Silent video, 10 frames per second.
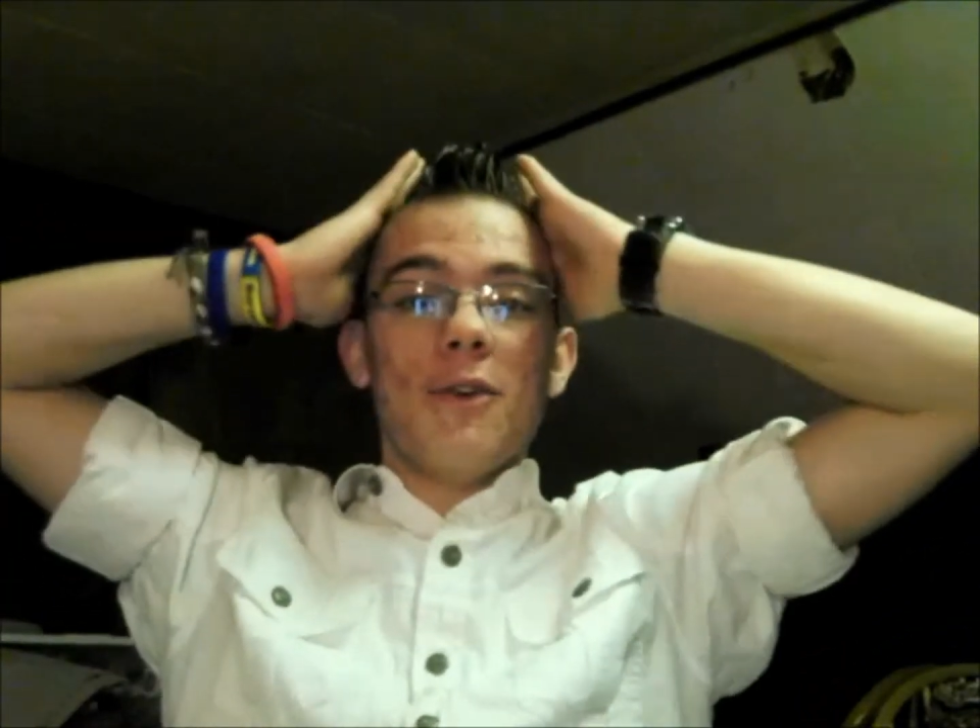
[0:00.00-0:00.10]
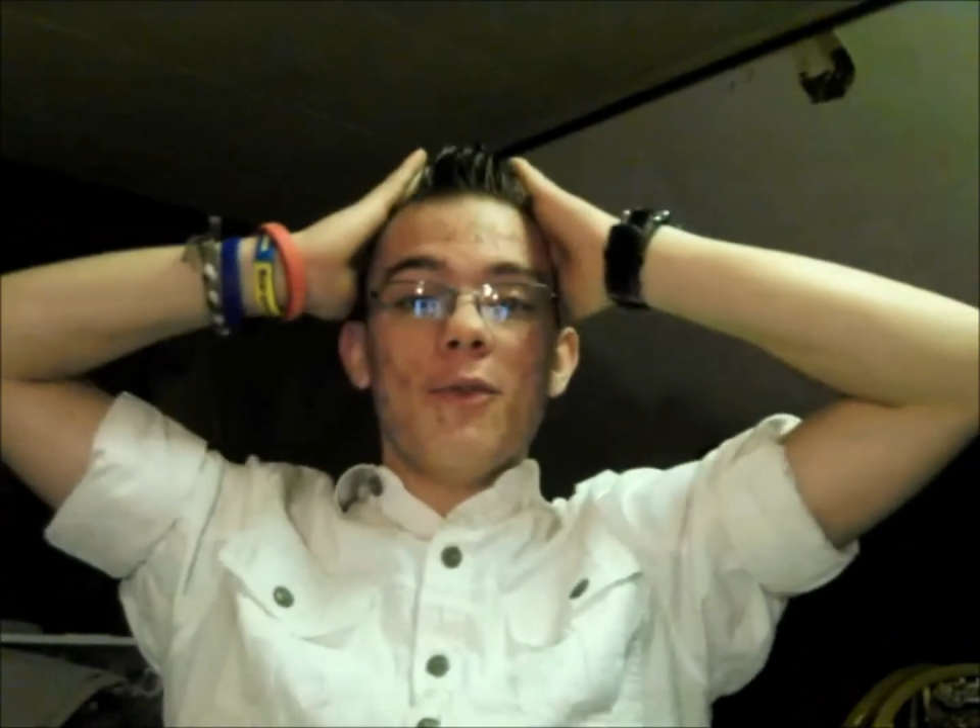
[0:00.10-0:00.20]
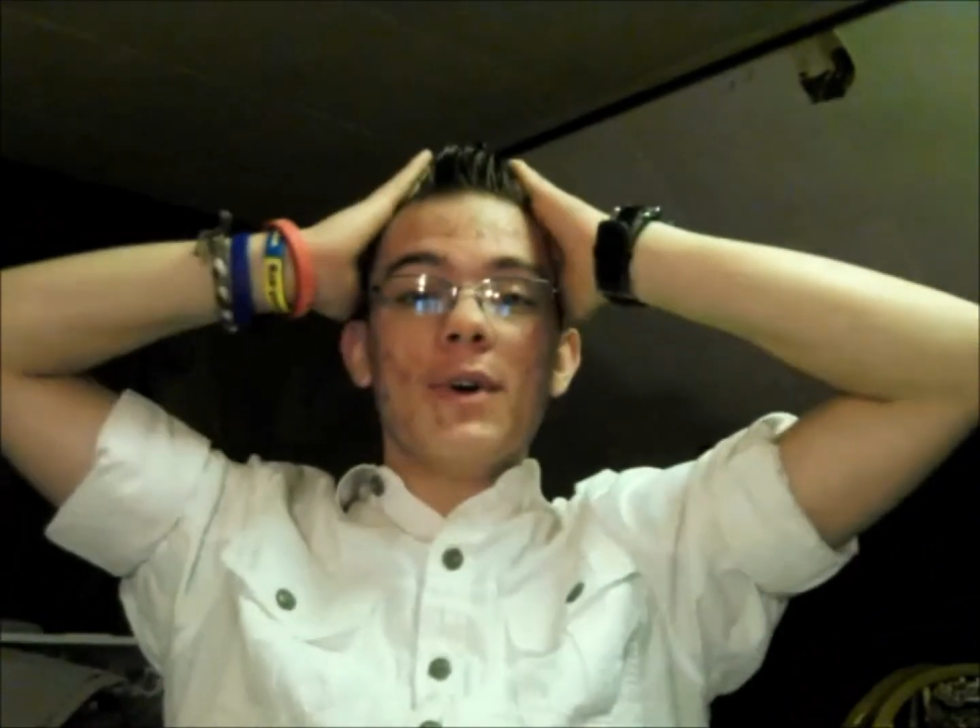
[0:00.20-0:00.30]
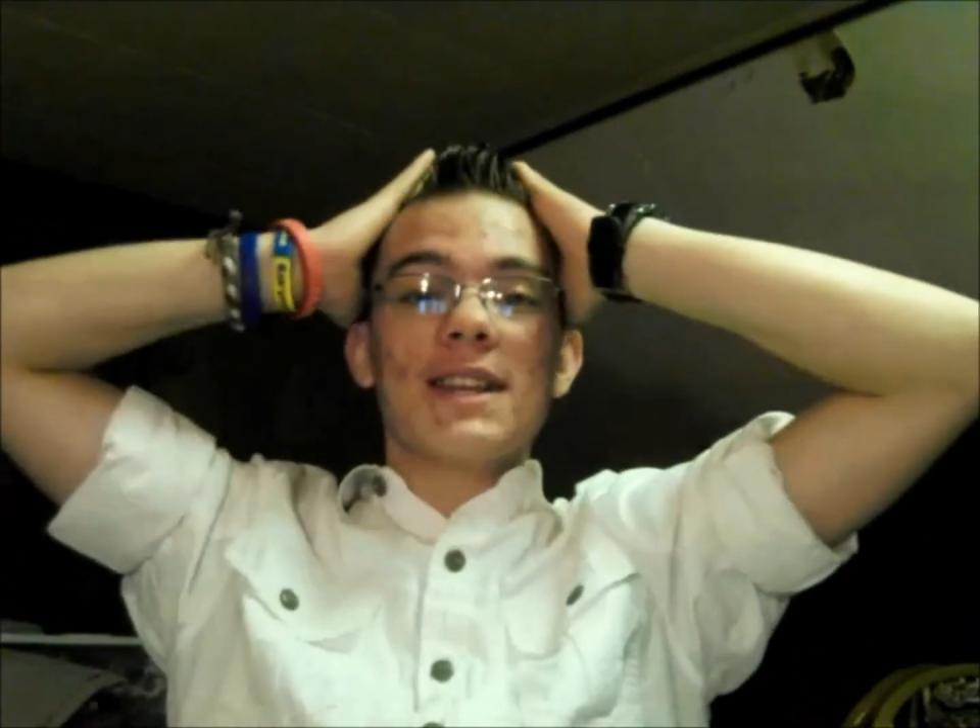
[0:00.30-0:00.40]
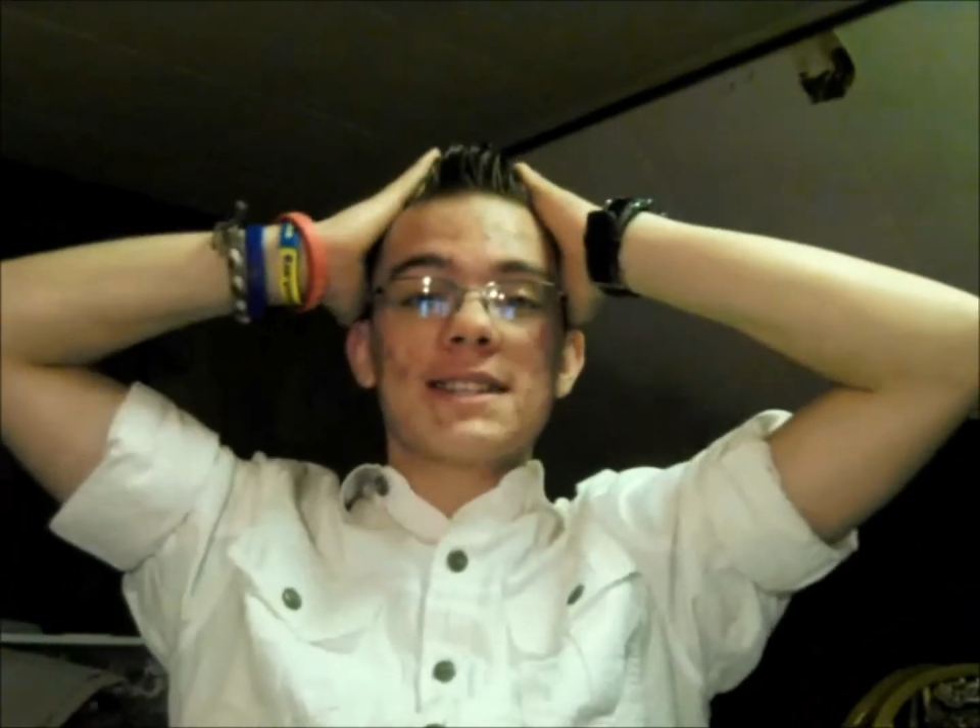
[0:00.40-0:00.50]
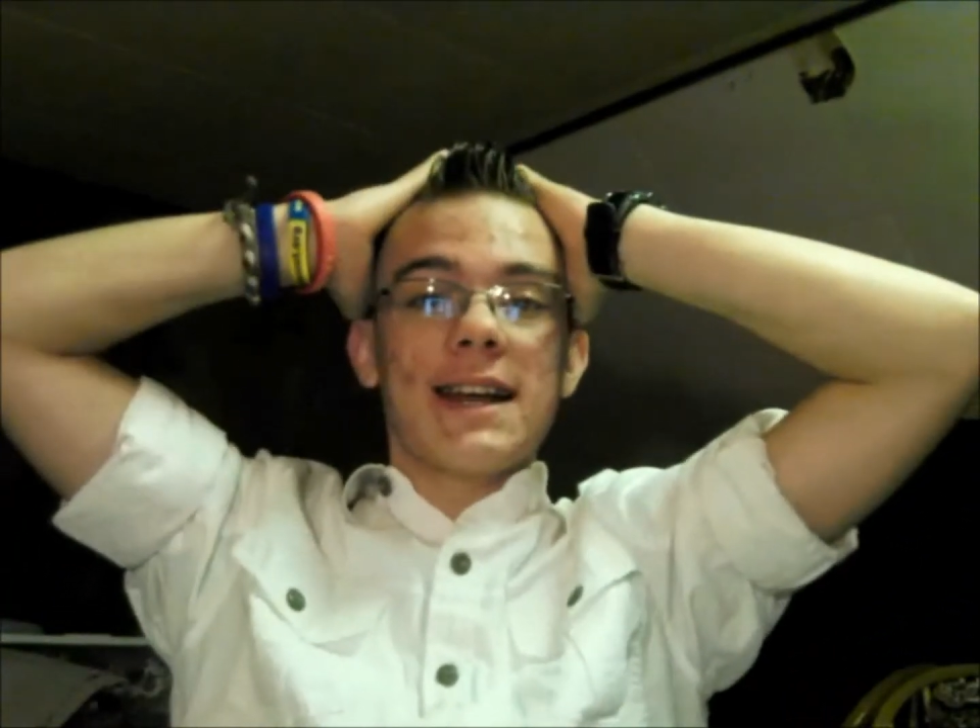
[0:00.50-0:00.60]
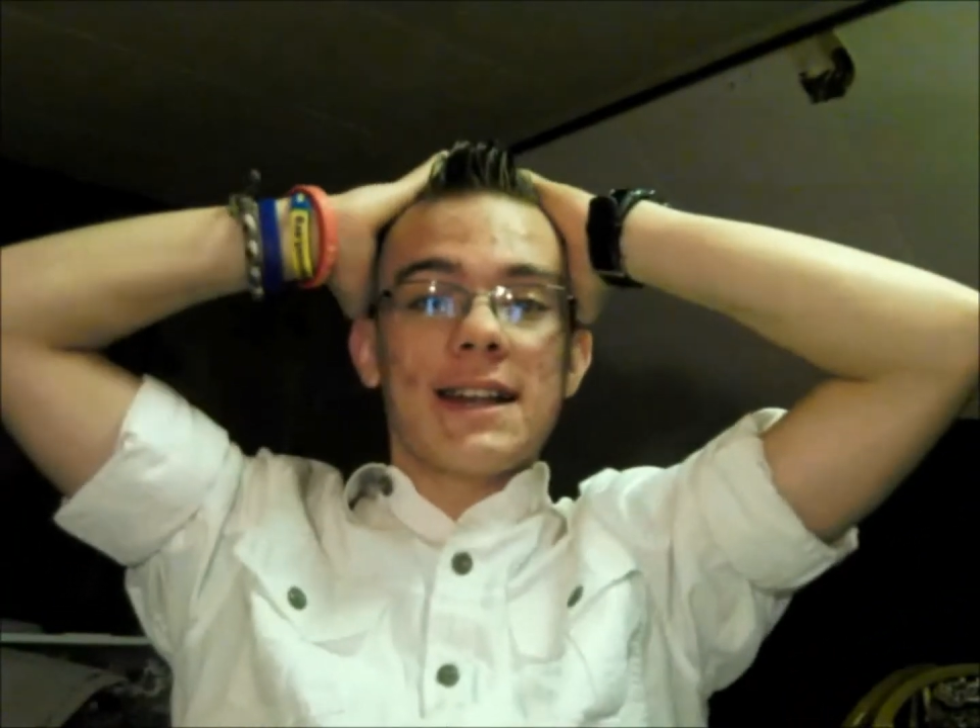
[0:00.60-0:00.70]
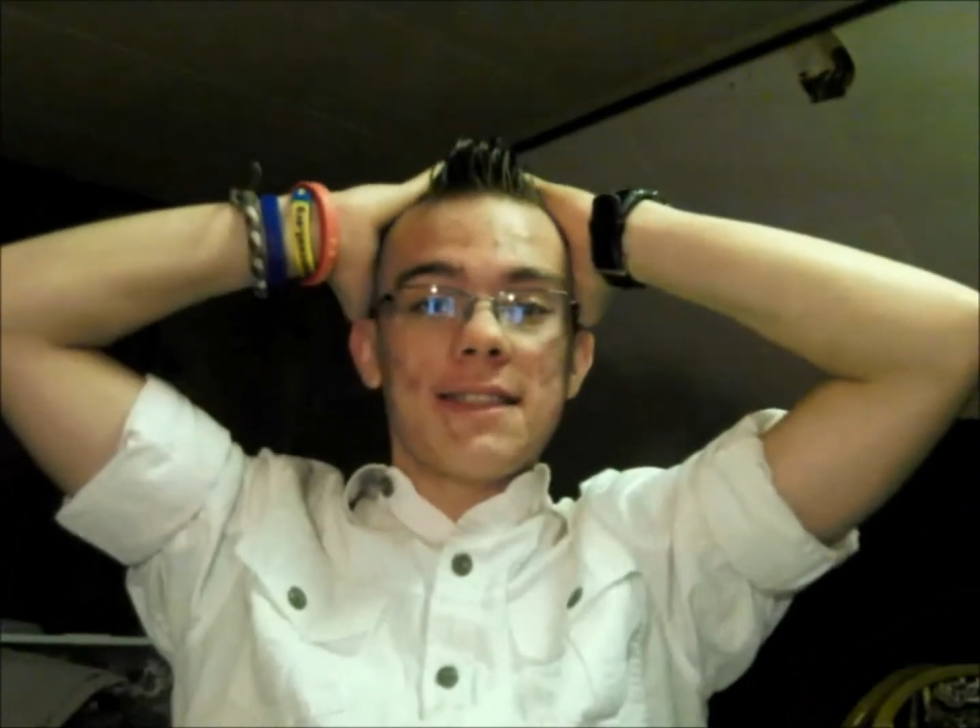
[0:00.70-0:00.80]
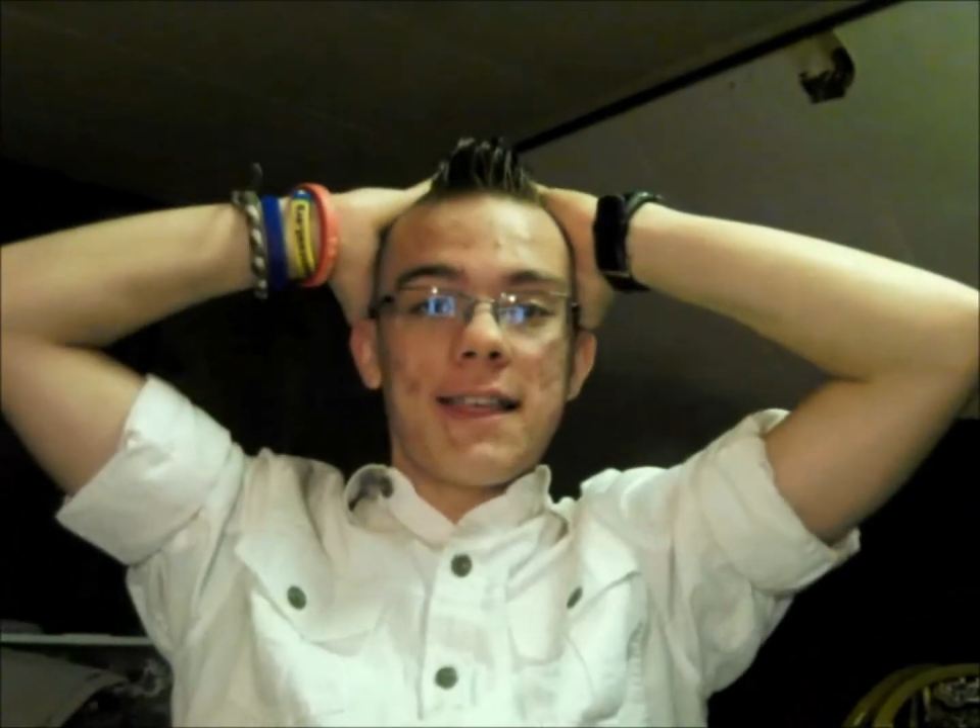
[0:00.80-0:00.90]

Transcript: we decided